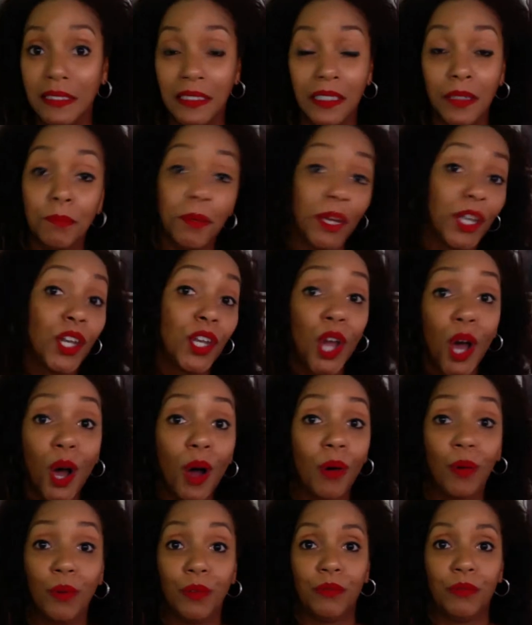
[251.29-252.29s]
But
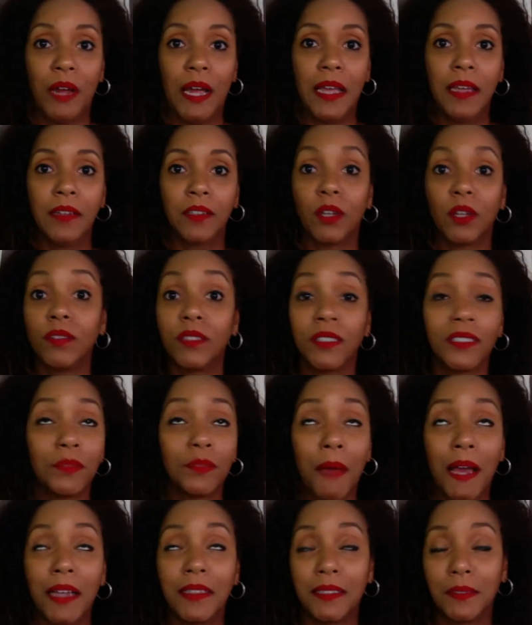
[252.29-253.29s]
no, right? Don't
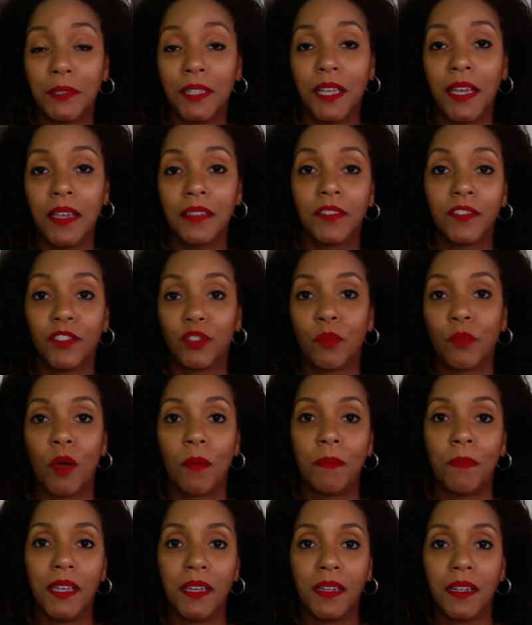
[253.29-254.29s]
despise the days of small
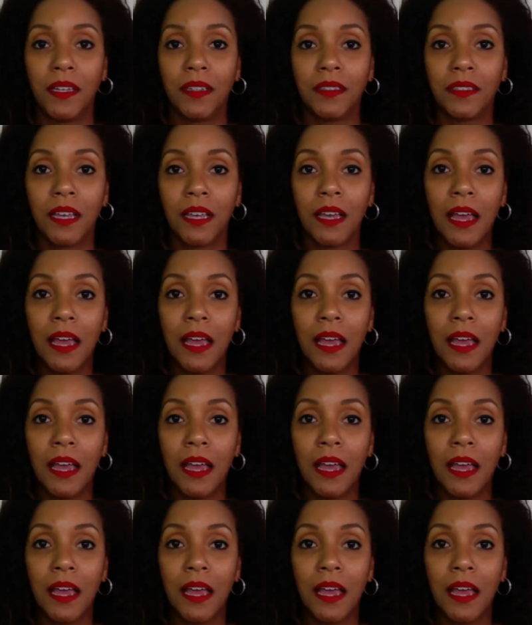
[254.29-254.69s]
beginnings.